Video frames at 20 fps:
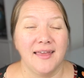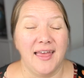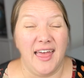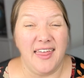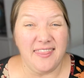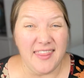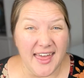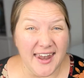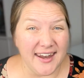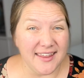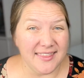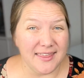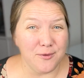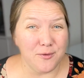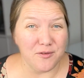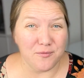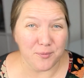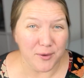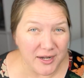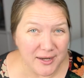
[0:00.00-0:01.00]
And then I think
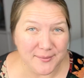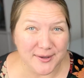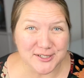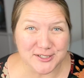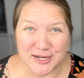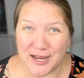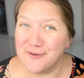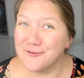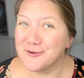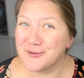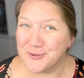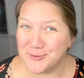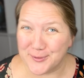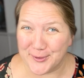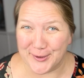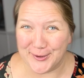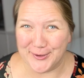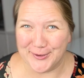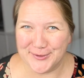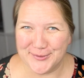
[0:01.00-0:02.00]
we've pretty much covered the
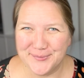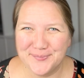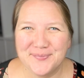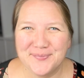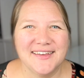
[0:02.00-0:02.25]
world.